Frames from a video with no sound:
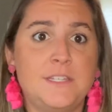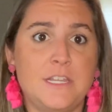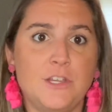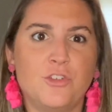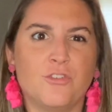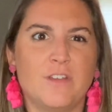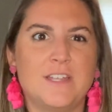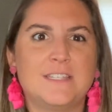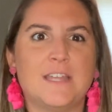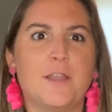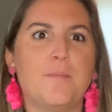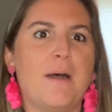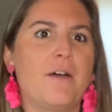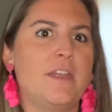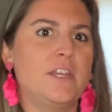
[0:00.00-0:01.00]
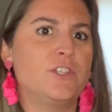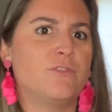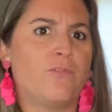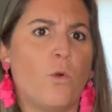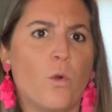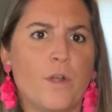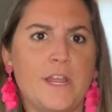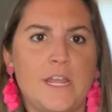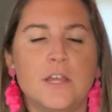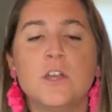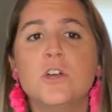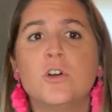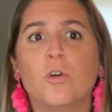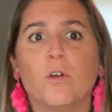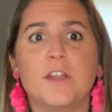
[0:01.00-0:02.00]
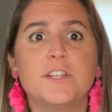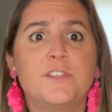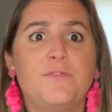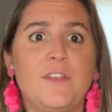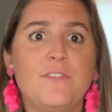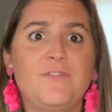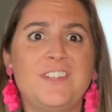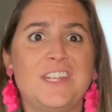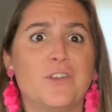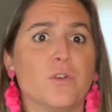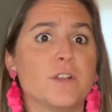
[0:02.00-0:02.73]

decrease at about age 40 or age 50,